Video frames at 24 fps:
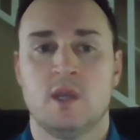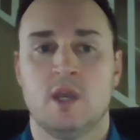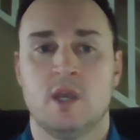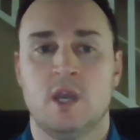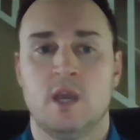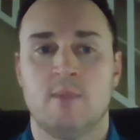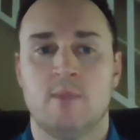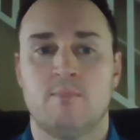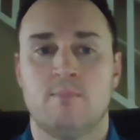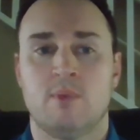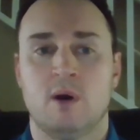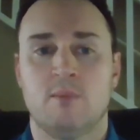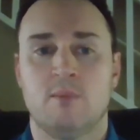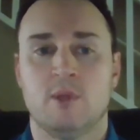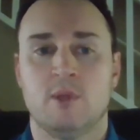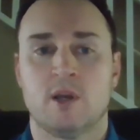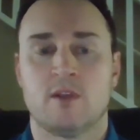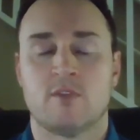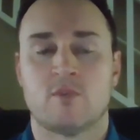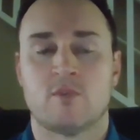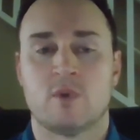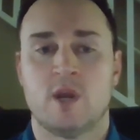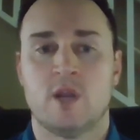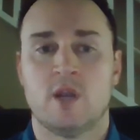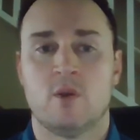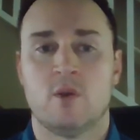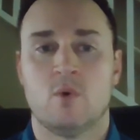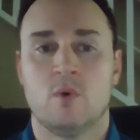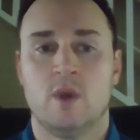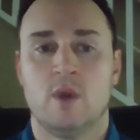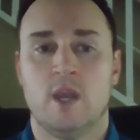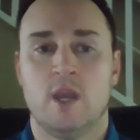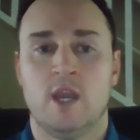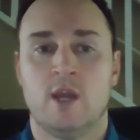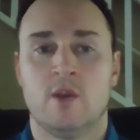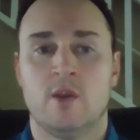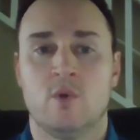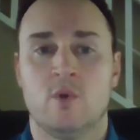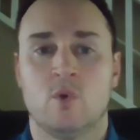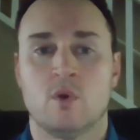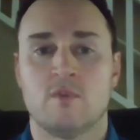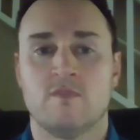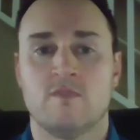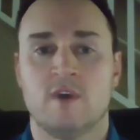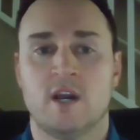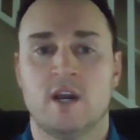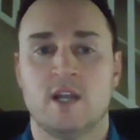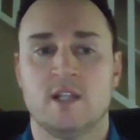and public threat
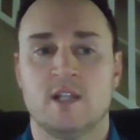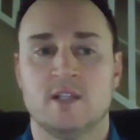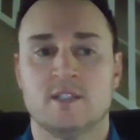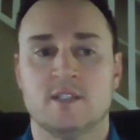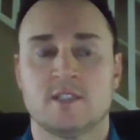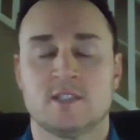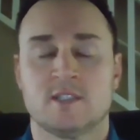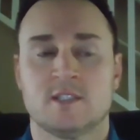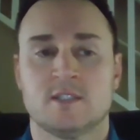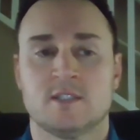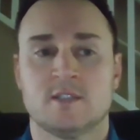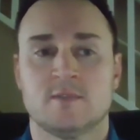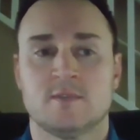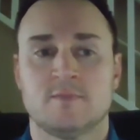and/or violence.